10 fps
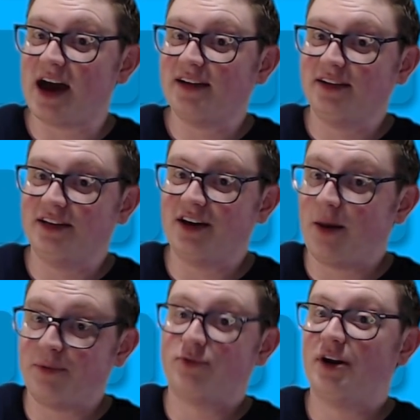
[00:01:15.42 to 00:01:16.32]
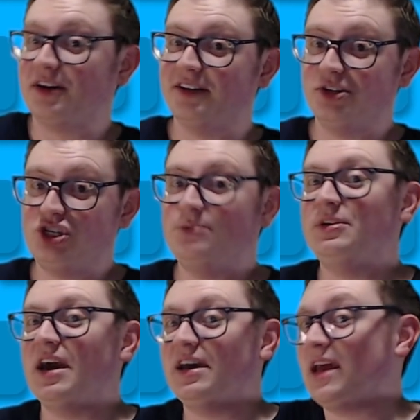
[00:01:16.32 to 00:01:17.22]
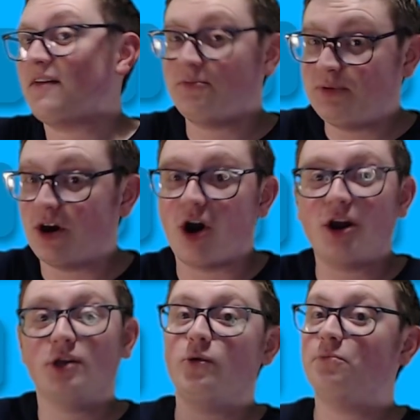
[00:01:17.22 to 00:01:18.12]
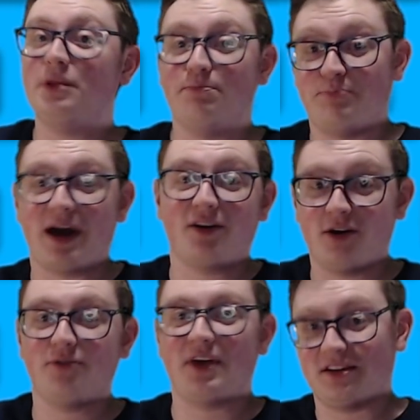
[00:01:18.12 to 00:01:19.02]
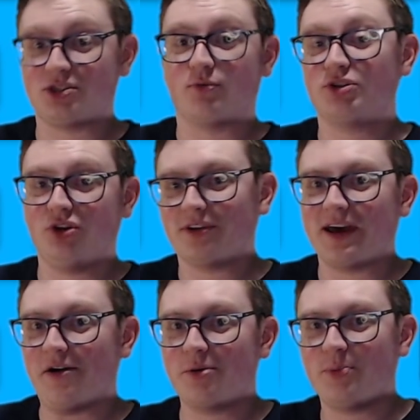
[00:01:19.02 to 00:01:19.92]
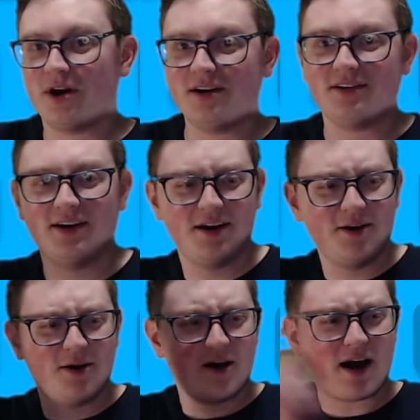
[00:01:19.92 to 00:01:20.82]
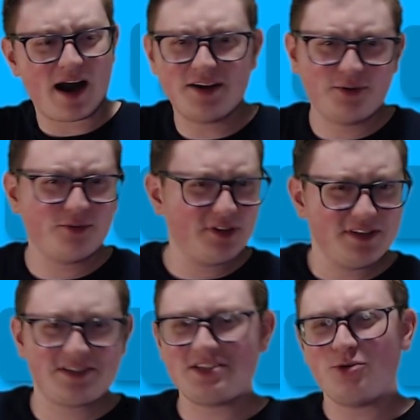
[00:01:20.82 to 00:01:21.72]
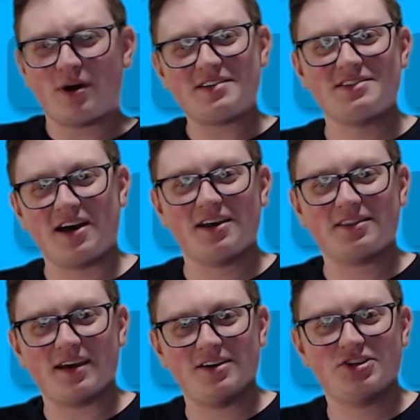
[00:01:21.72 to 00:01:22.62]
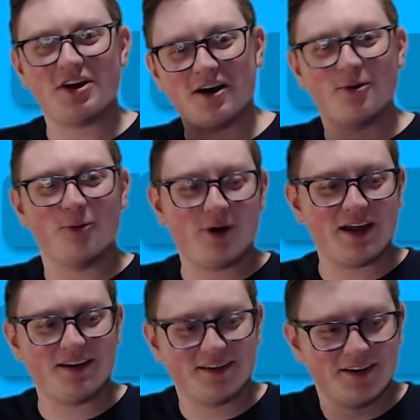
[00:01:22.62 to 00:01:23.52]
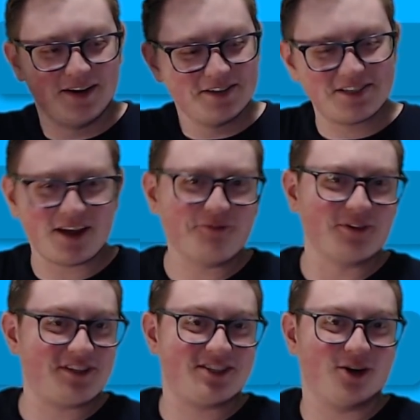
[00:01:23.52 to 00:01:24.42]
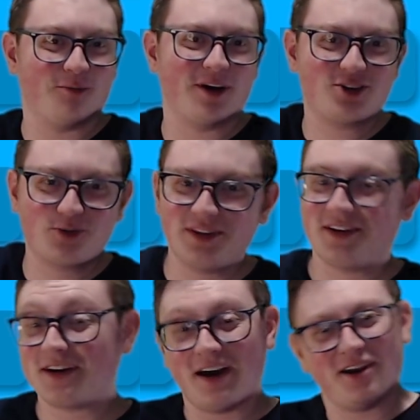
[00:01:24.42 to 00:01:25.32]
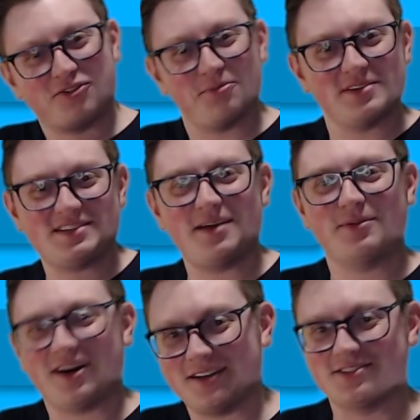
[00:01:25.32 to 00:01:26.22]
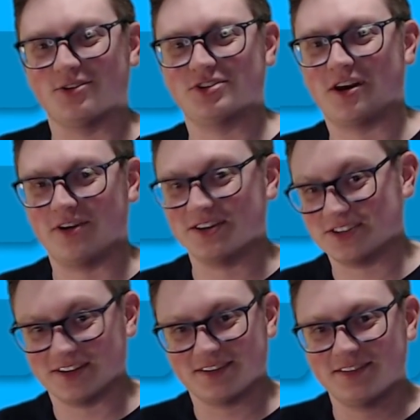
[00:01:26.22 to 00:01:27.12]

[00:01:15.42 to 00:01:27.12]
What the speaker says: Island up and running on the GBA and have it be arguably better than its original counterpart, I don't really see why Sonic the Hedgehog 1 suffered so much when they're kind of from the same console generation.